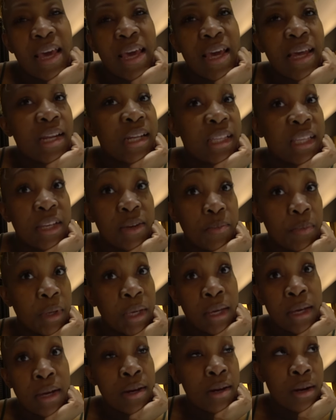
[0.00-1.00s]
And a tip
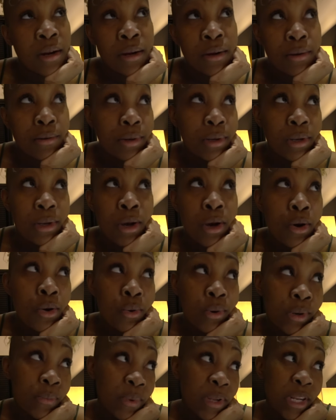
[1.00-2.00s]
here,
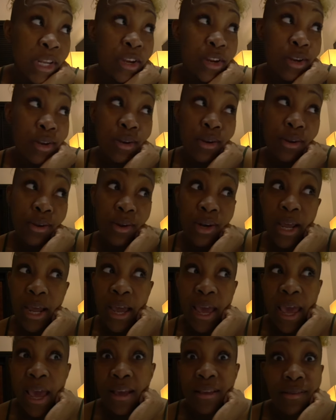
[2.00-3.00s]
no, I mean, they're
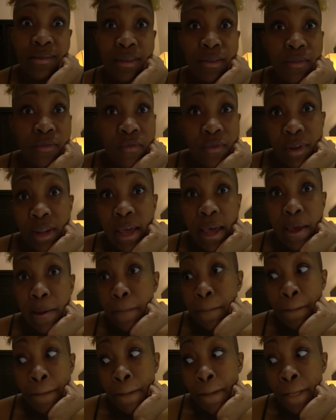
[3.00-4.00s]
not asking for
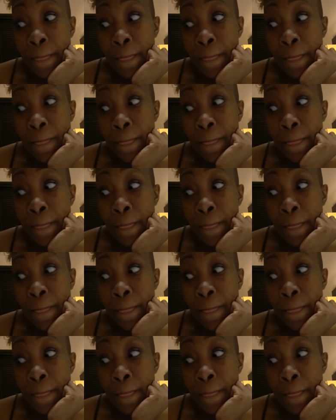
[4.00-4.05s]
like